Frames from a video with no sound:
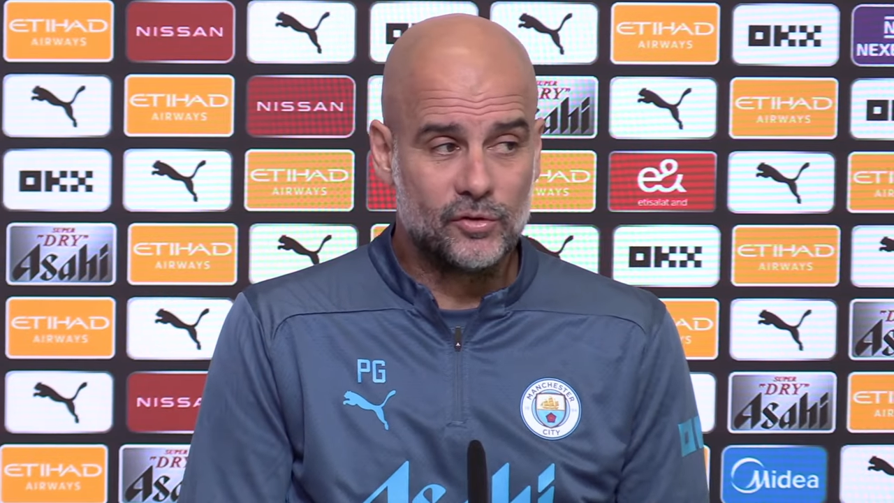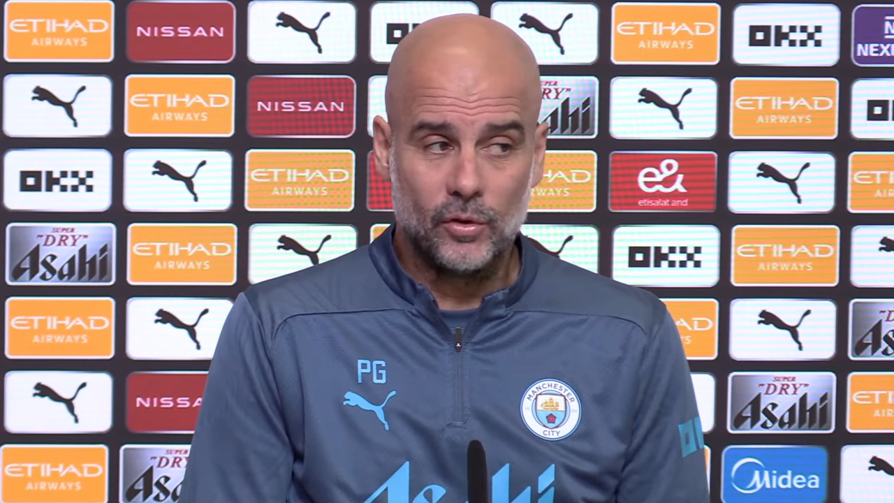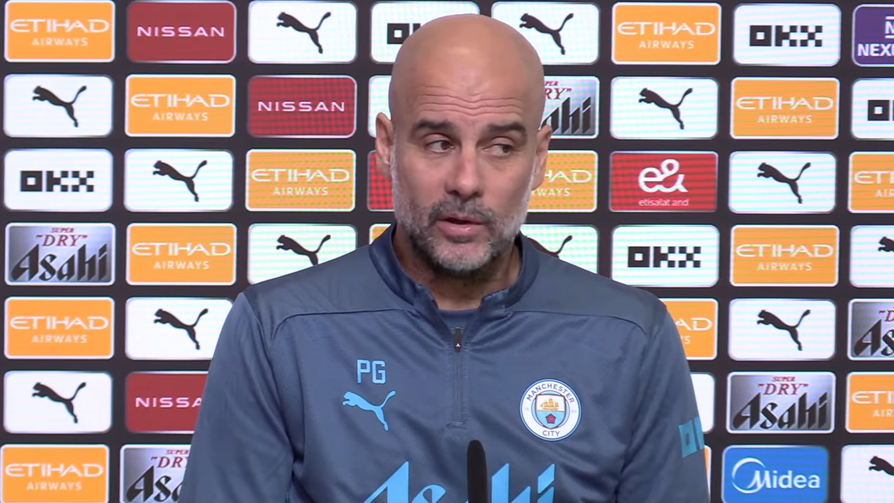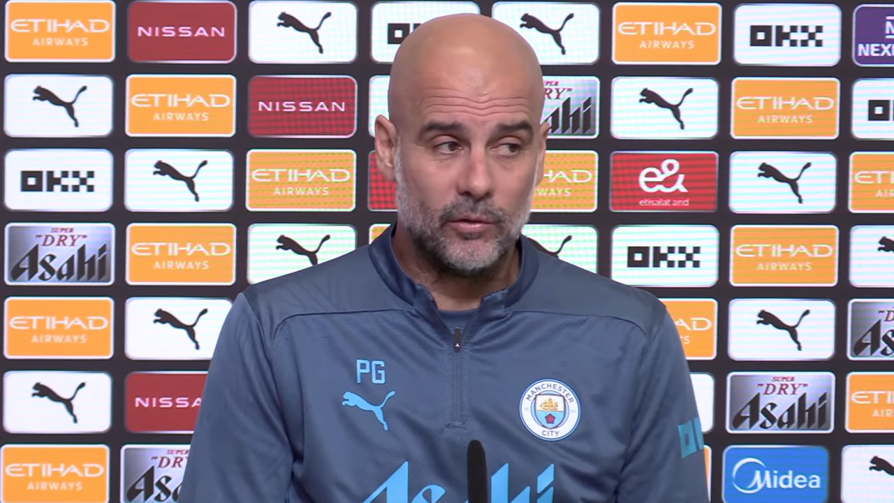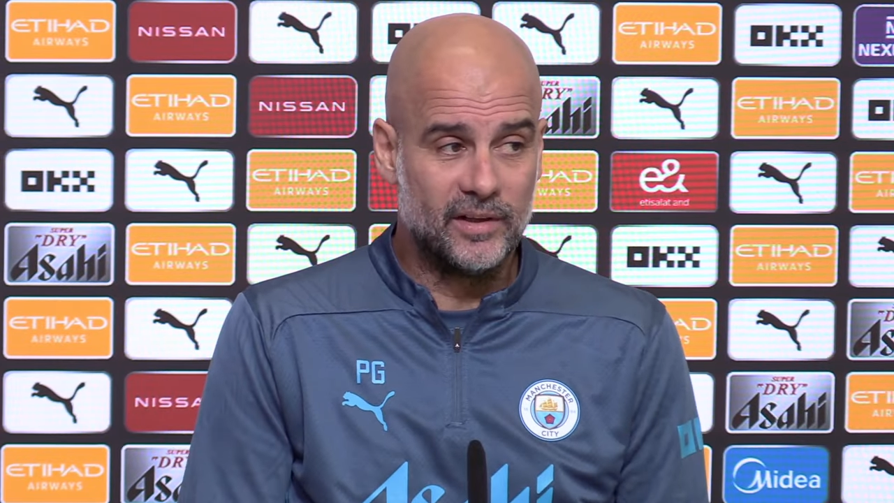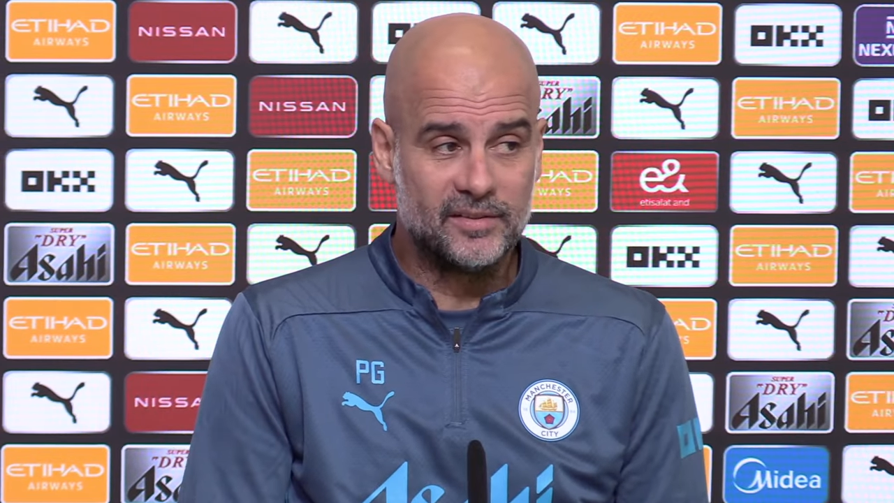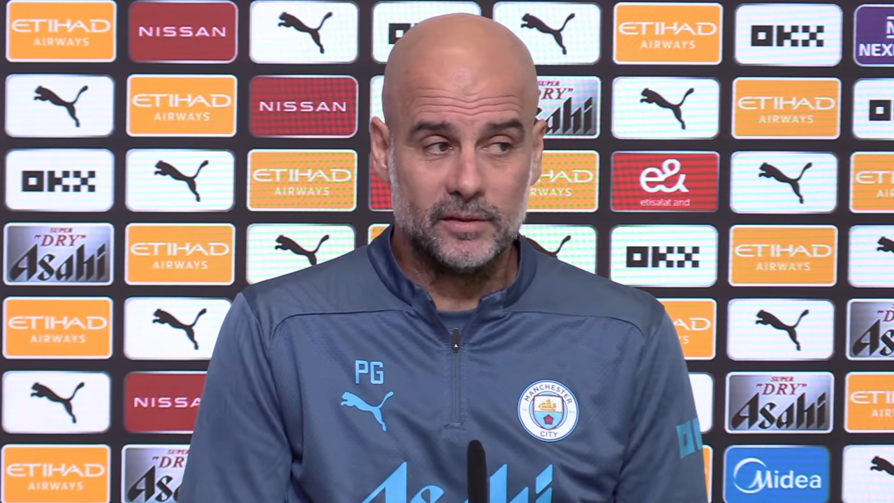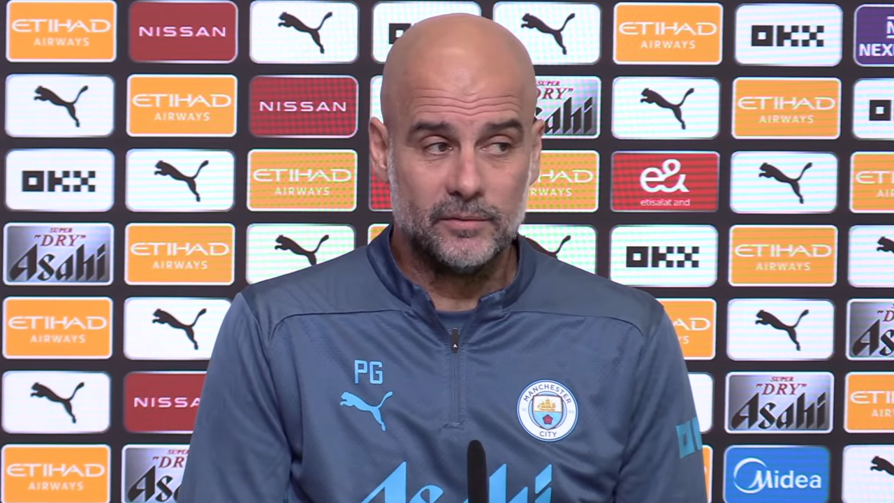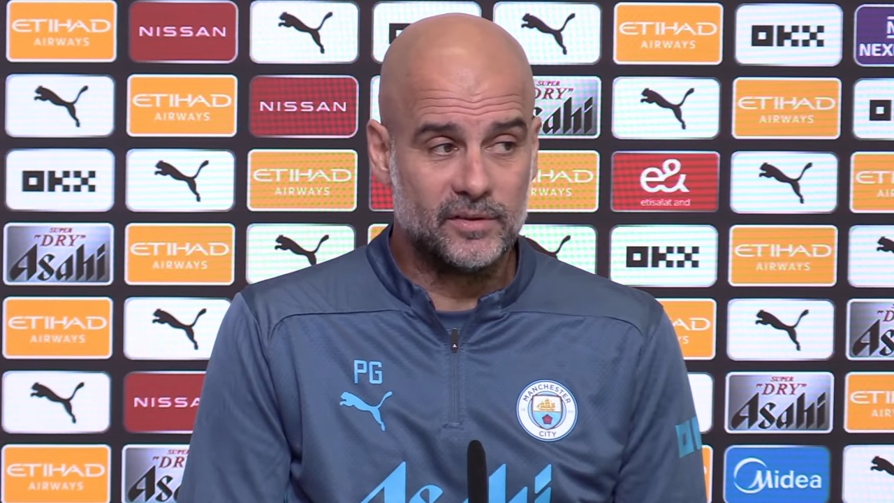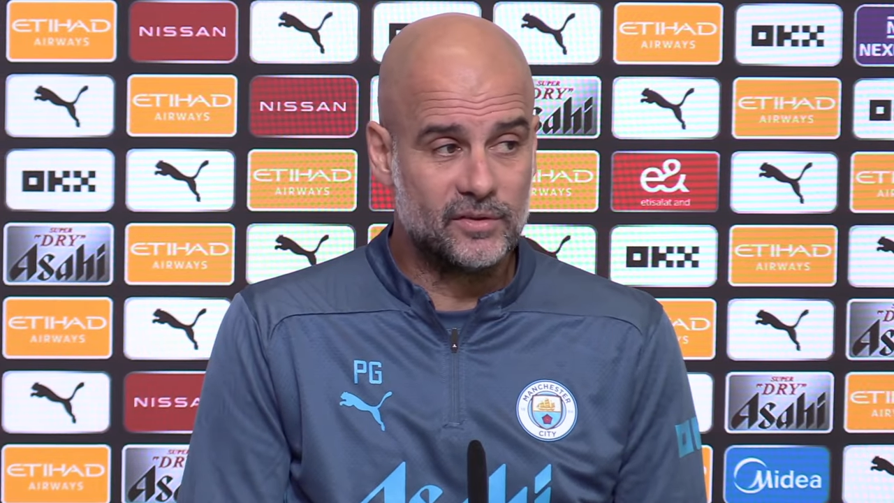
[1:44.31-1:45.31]
So
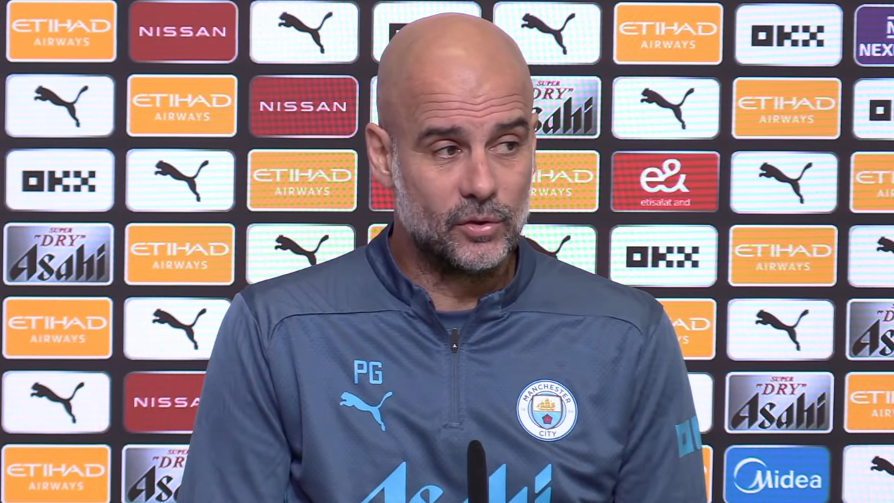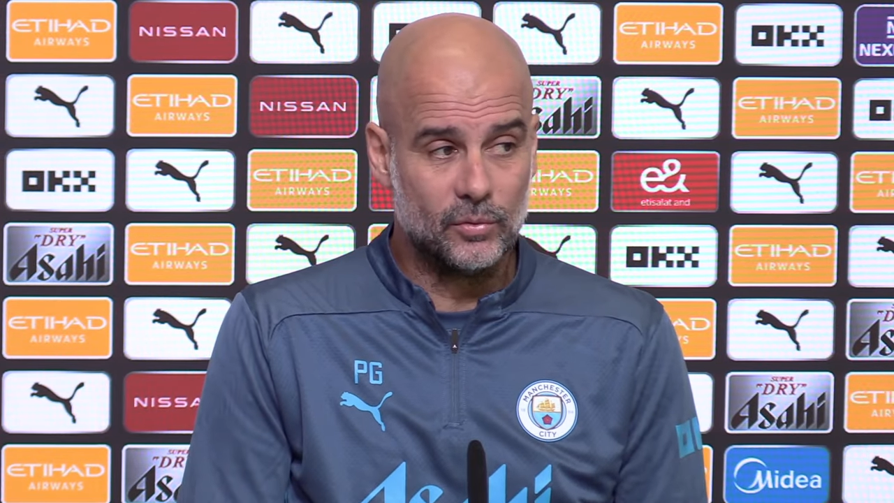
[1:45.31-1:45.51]
aggressive. It's so